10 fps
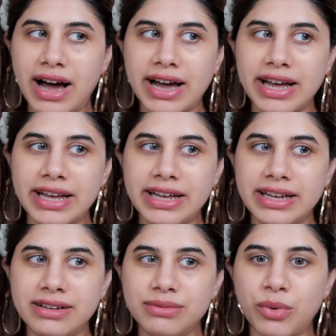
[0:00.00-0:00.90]

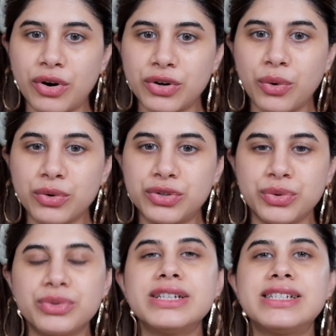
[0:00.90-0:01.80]
I want to go
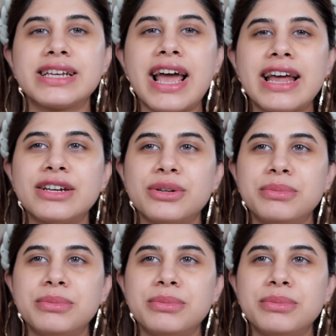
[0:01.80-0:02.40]
through this again,